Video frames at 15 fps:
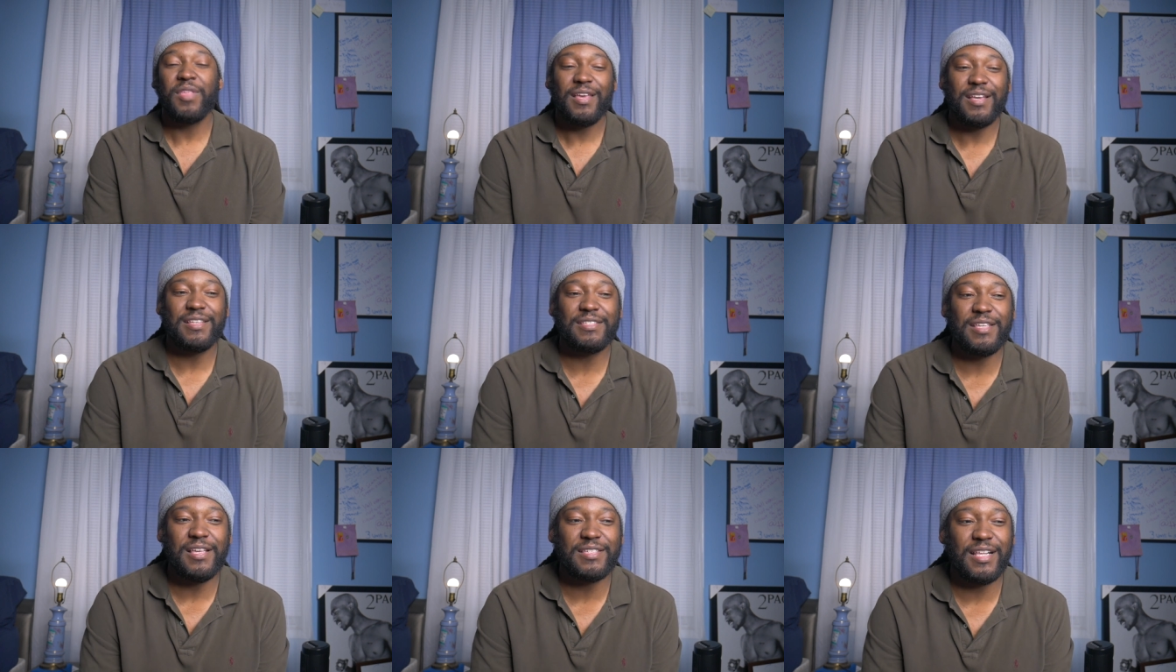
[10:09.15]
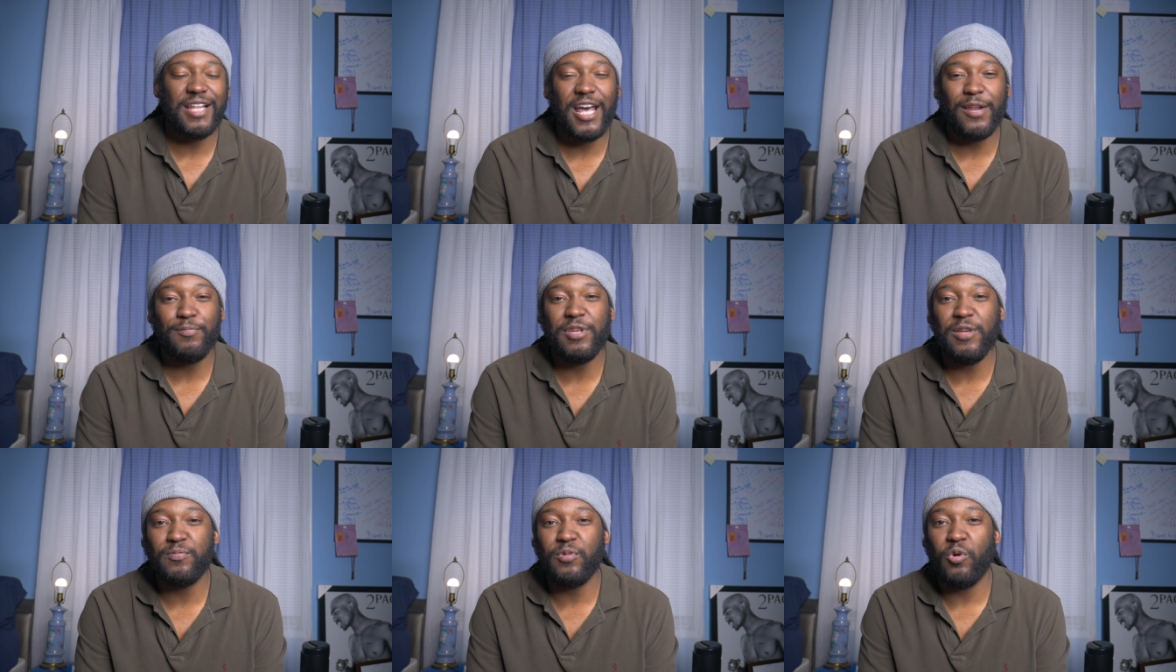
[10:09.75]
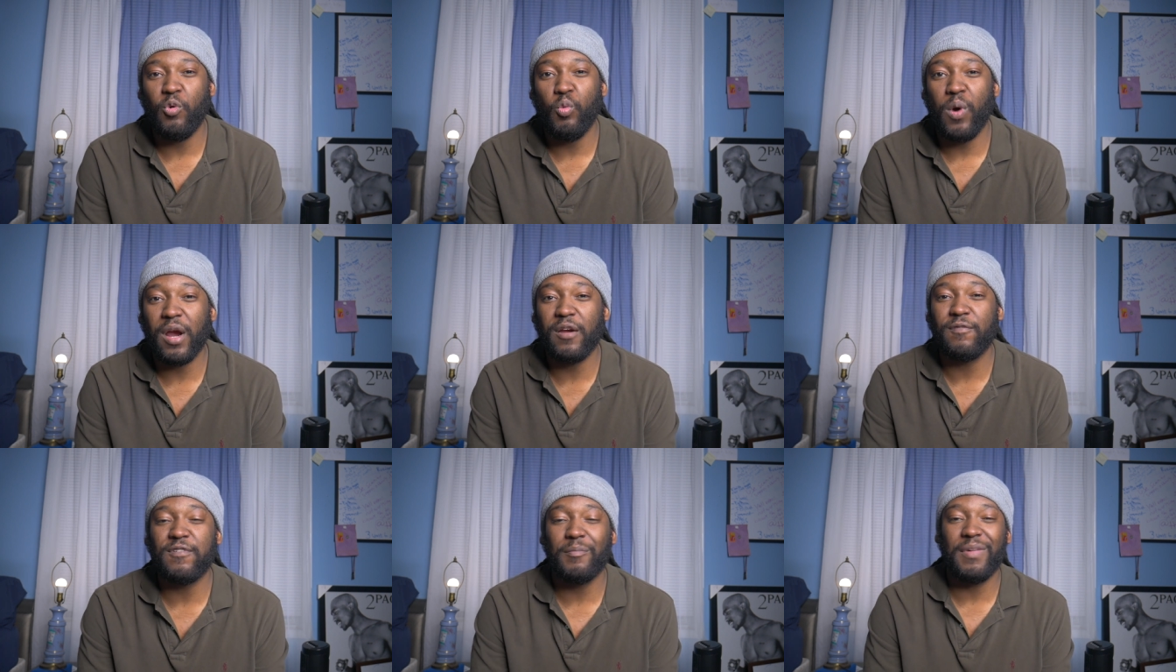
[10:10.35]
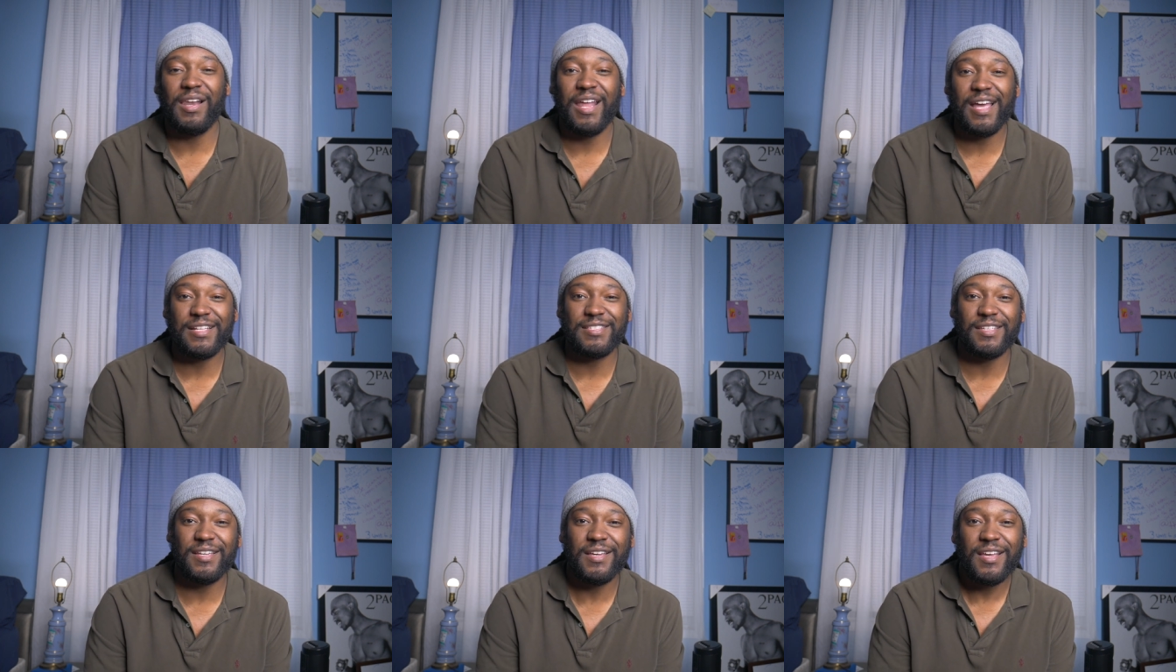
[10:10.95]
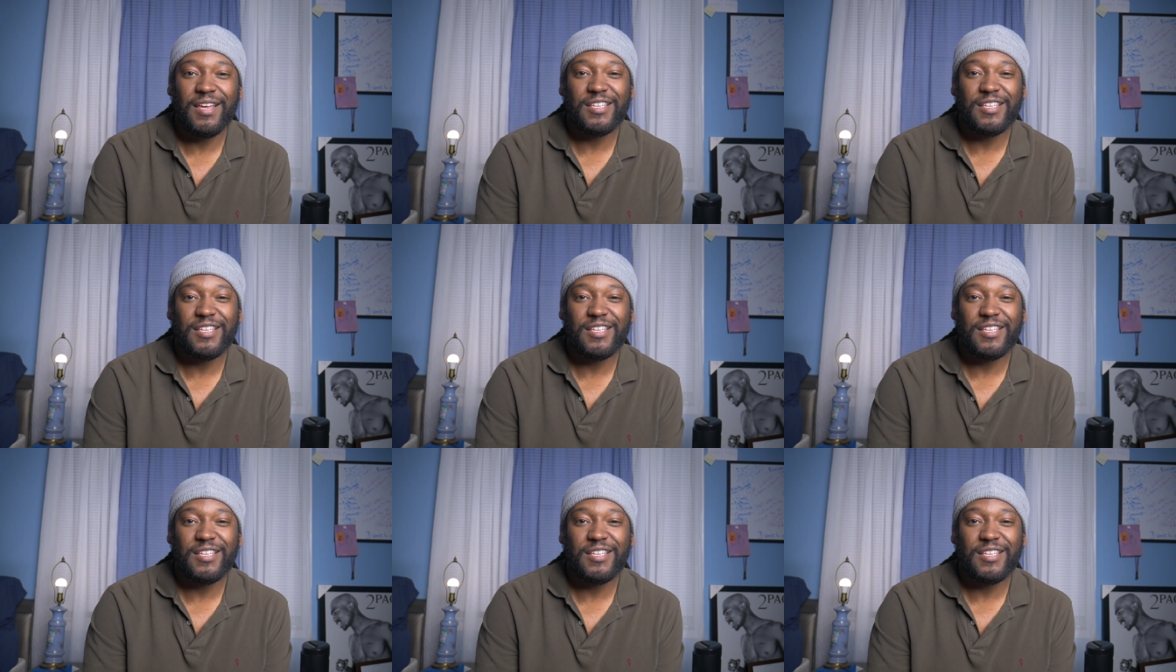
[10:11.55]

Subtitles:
And since a lot of people weren't from Atlanta,